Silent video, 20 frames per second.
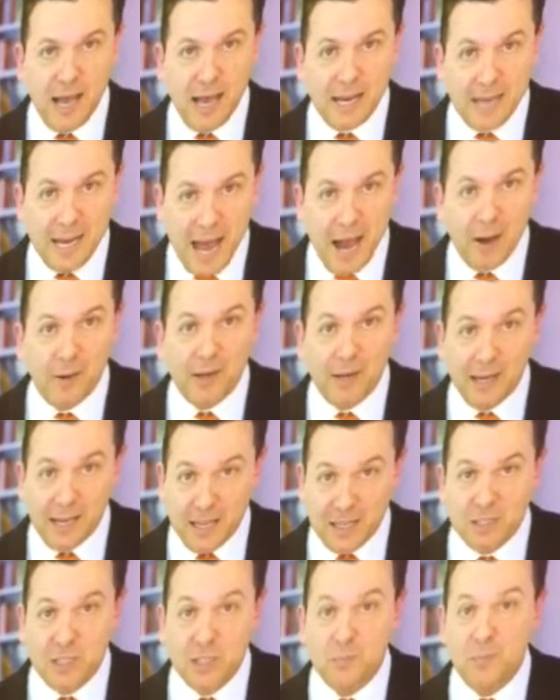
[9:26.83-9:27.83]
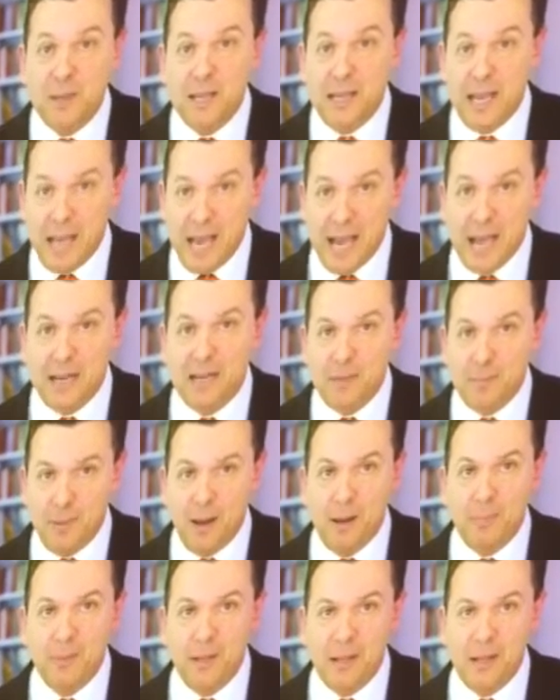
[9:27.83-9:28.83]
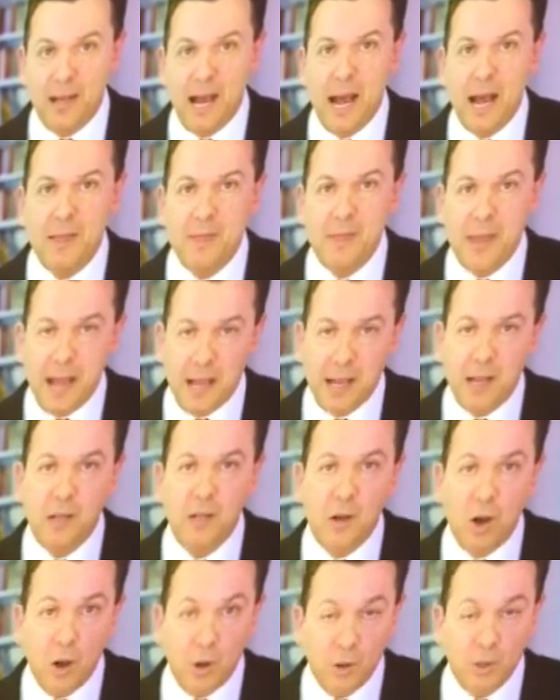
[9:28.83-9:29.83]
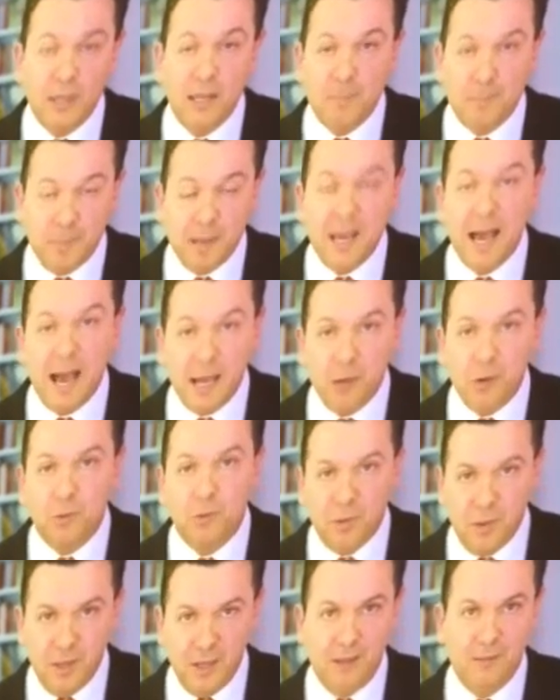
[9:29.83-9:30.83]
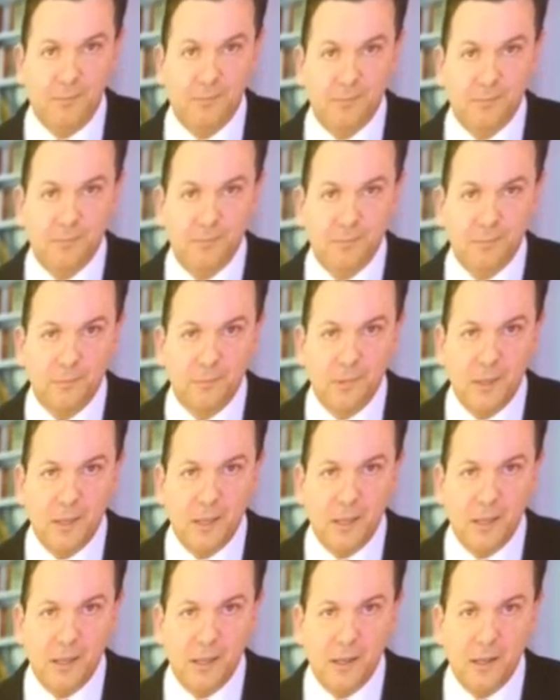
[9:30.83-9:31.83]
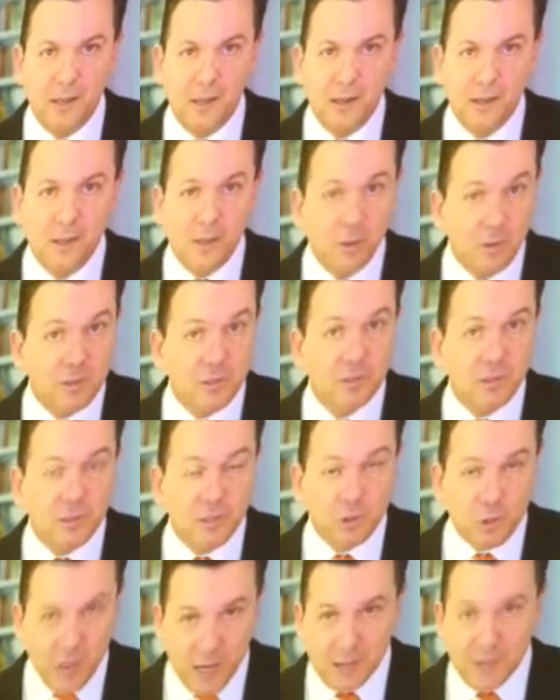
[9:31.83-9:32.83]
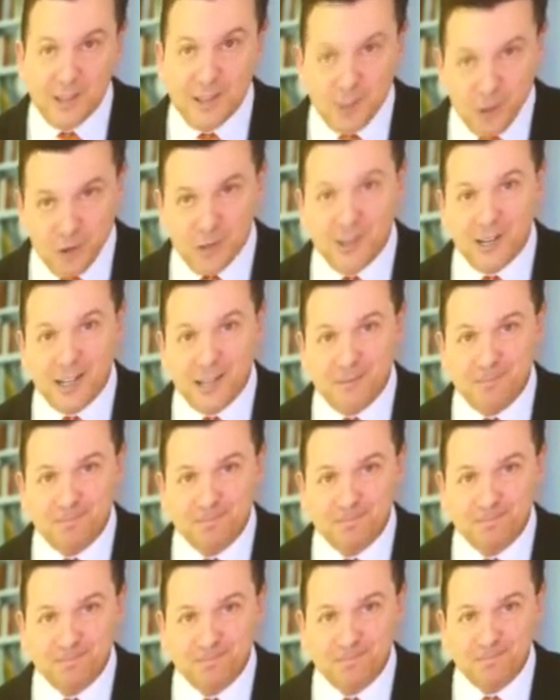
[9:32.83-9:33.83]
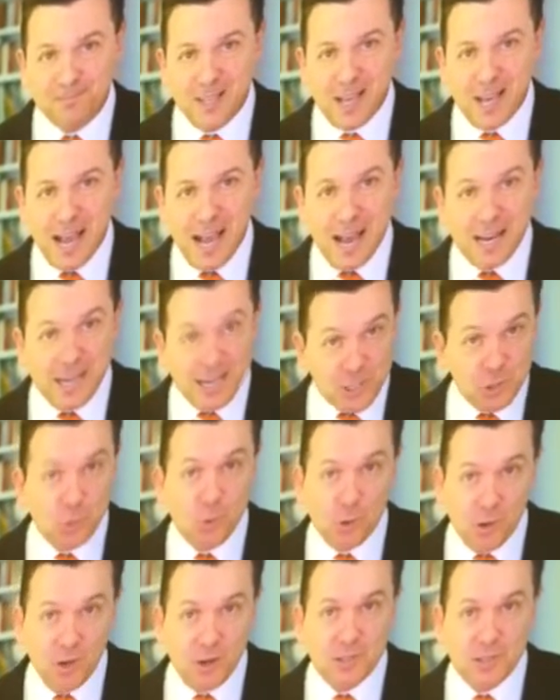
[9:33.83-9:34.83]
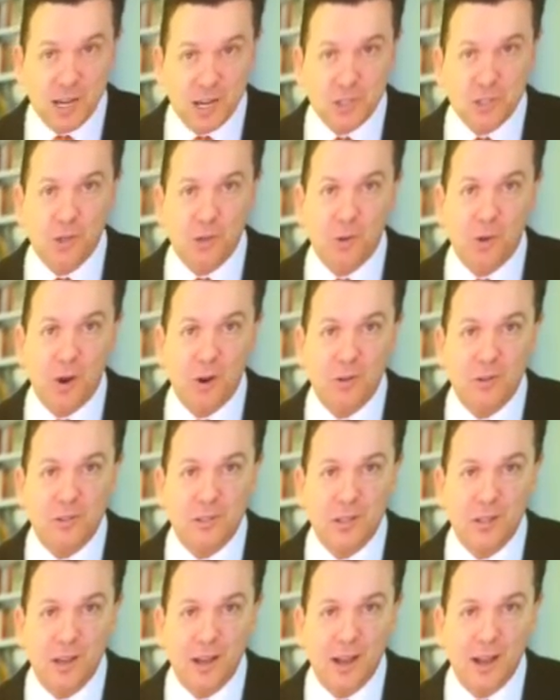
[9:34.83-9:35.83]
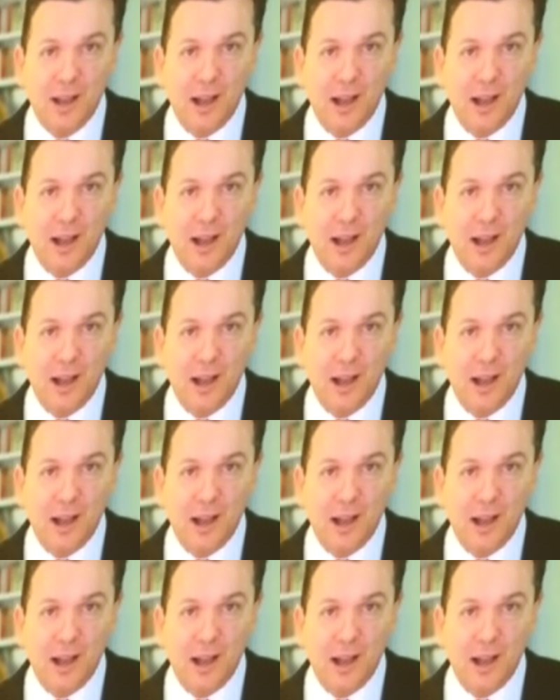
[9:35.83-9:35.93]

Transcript: now at least is being aired in public, and that can only be a good thing. There is strength in unity, and as your organisation grows,